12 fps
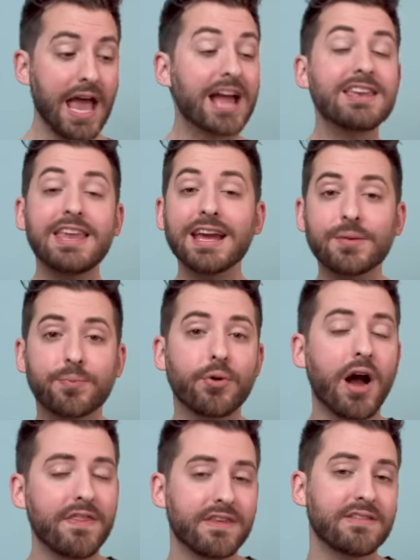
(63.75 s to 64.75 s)
And Nik
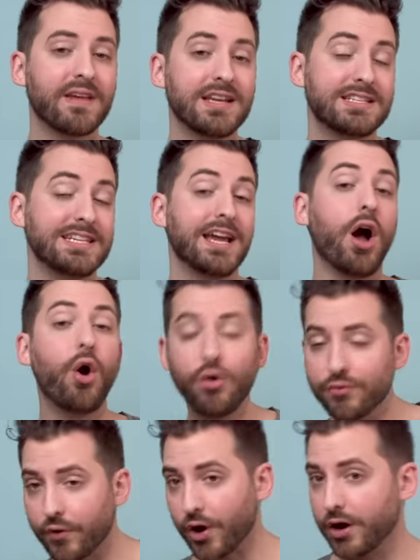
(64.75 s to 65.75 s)
brought this idea
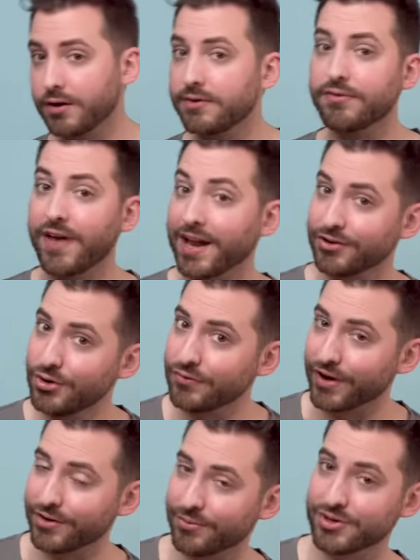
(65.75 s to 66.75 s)
over to
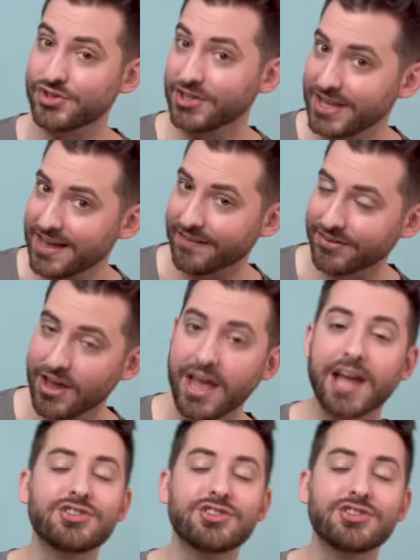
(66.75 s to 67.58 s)
Vancouver, where she lives,